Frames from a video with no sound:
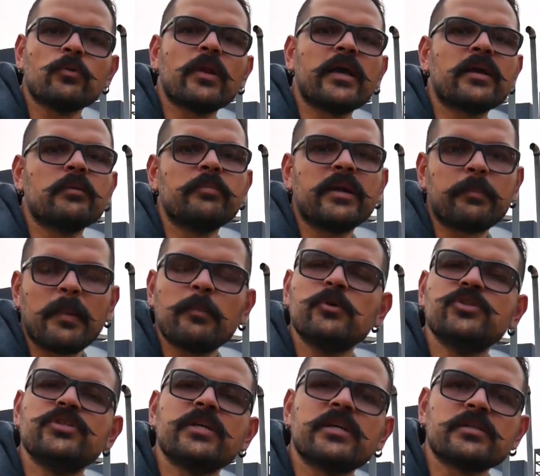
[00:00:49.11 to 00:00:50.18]
Like a
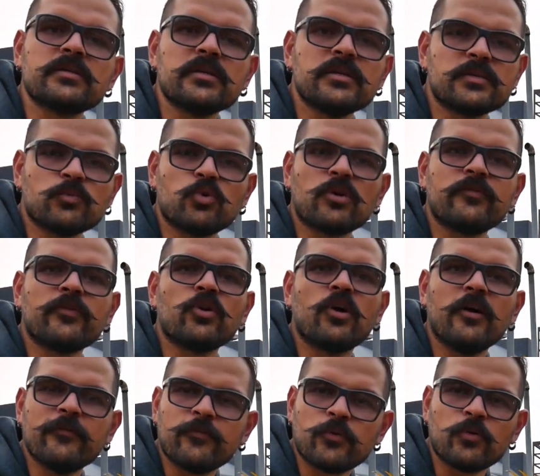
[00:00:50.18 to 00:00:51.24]
BMW GS is more of an
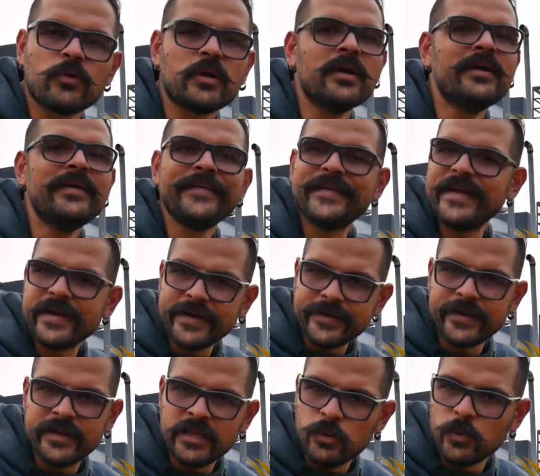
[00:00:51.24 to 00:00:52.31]
off-road, take it
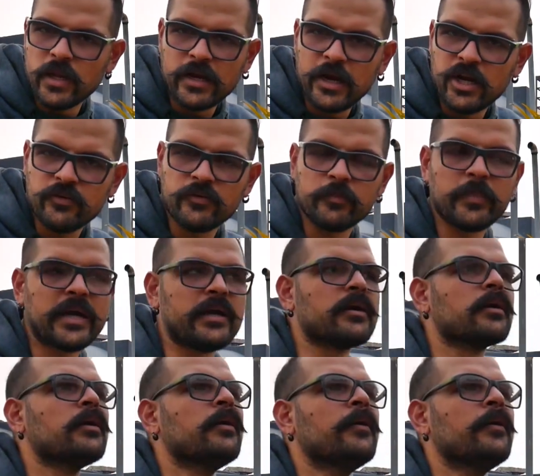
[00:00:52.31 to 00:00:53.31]
anywhere kind of a bike.